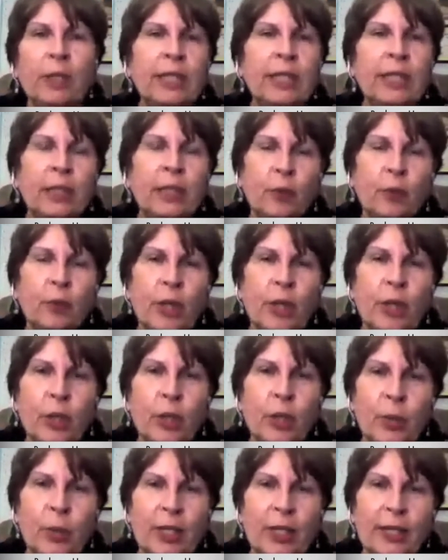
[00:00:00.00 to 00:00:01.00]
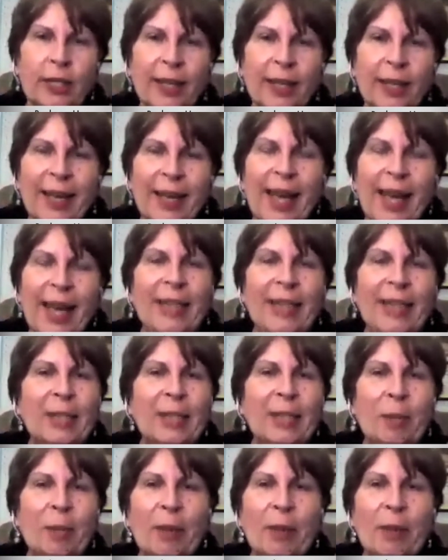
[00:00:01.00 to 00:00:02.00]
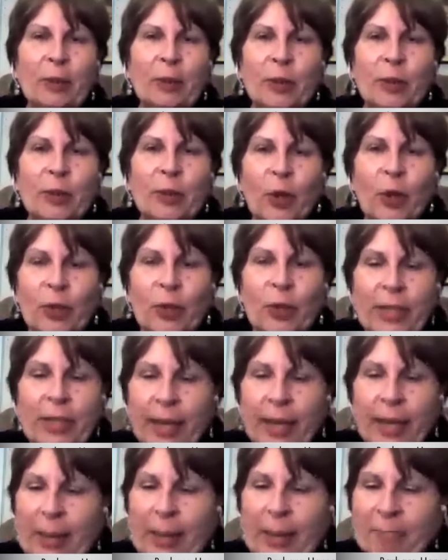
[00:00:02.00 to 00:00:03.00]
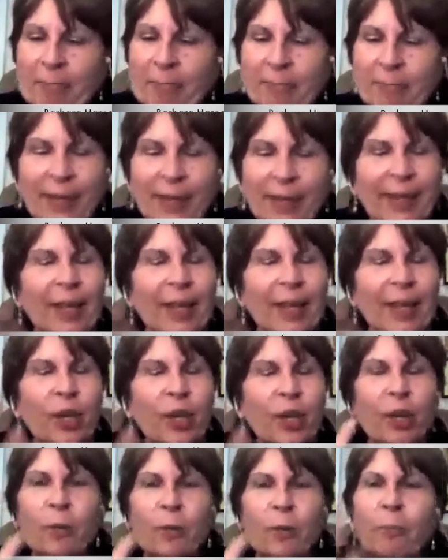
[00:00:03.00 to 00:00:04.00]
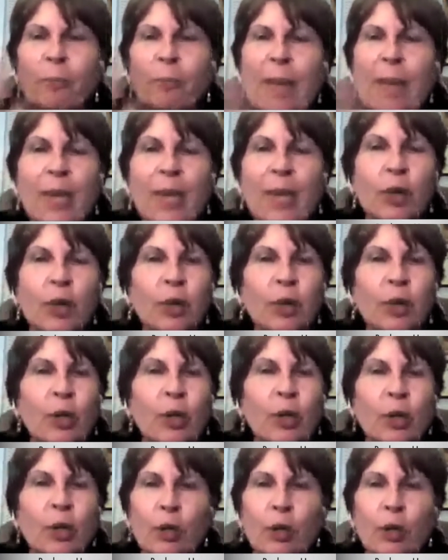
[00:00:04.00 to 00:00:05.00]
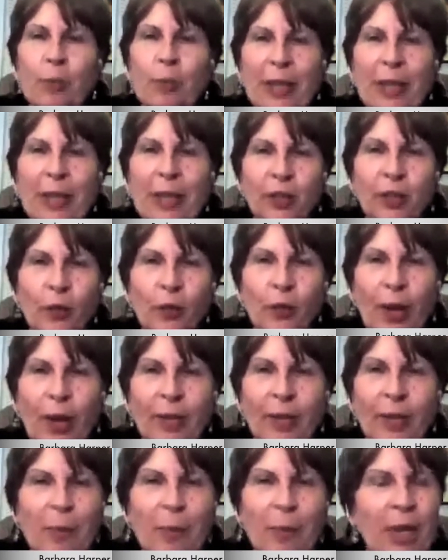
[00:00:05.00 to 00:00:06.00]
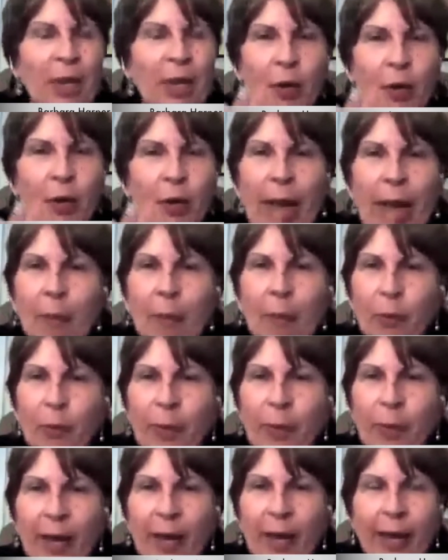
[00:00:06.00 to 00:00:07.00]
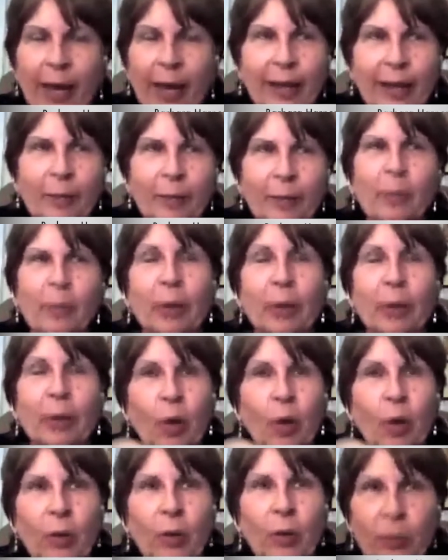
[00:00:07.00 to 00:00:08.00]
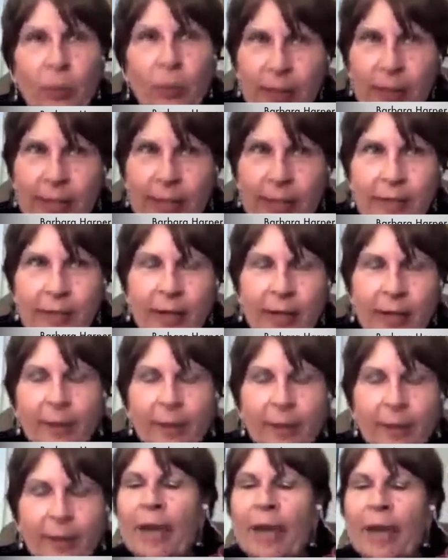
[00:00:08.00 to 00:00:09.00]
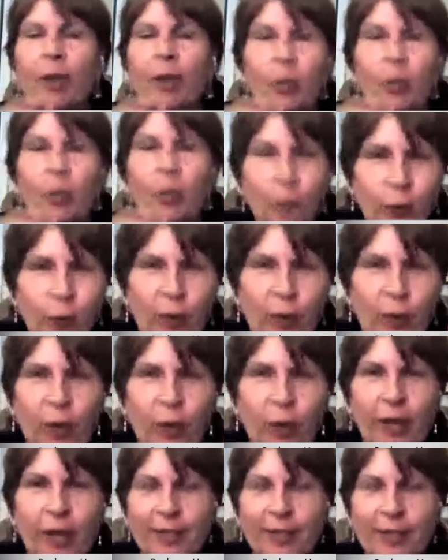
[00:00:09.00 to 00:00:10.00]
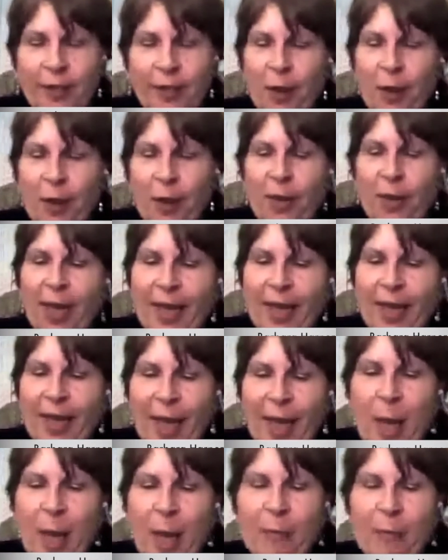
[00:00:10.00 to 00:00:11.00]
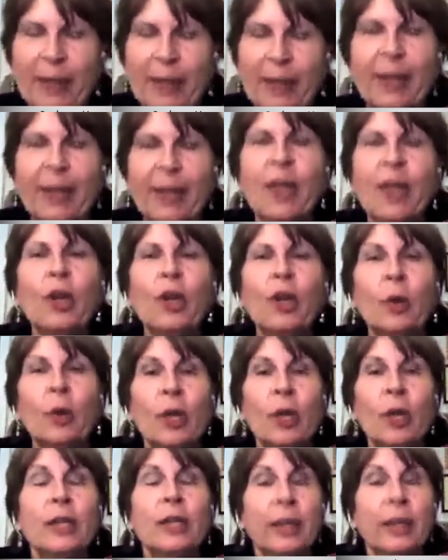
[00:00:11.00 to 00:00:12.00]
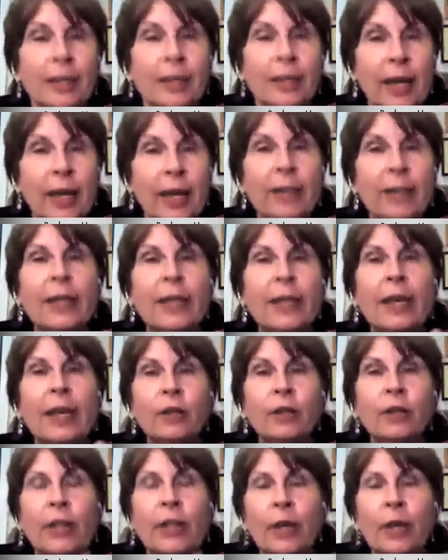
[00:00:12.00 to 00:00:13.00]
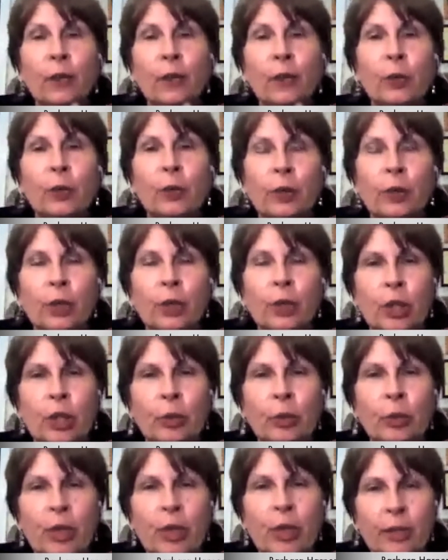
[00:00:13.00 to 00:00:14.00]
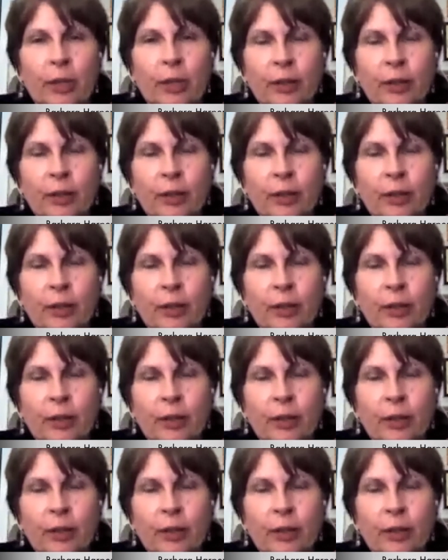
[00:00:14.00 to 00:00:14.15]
and delivery unit. I tell mothers all the time, make her your new best friend. Bake her an apple pie, but only with stevia and gluten-free crust. Okay, but no, take food to the unit,